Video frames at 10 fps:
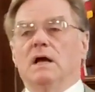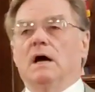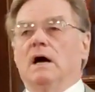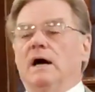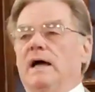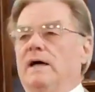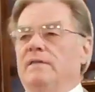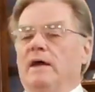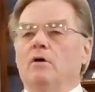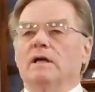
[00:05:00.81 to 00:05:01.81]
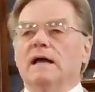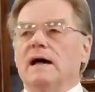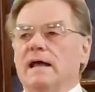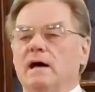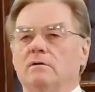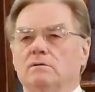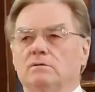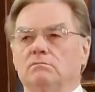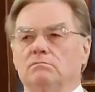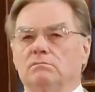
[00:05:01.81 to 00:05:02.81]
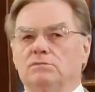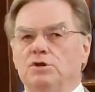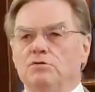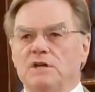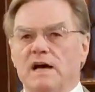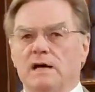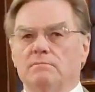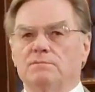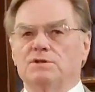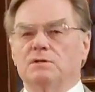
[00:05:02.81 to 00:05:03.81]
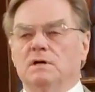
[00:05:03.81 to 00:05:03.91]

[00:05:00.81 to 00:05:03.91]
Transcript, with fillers: Uh, and they only got out two times